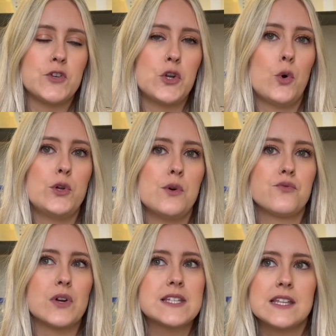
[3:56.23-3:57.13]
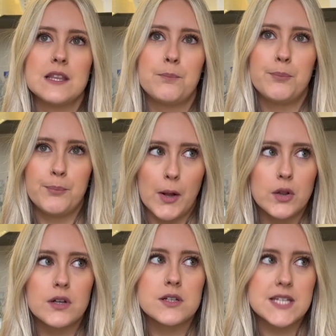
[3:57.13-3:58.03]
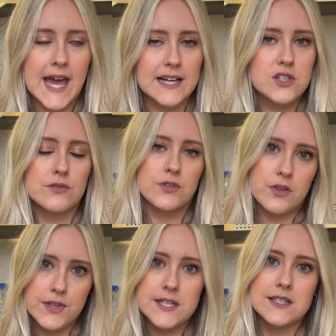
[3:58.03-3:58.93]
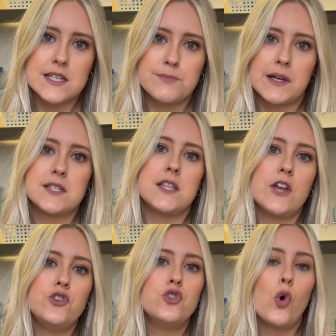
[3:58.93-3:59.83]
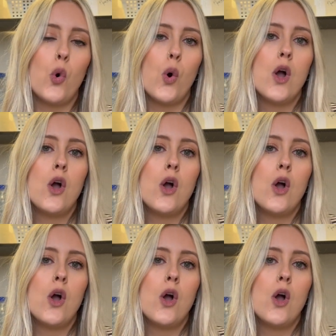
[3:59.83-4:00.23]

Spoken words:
you know, you've written the bulk text of your thesis, because then you know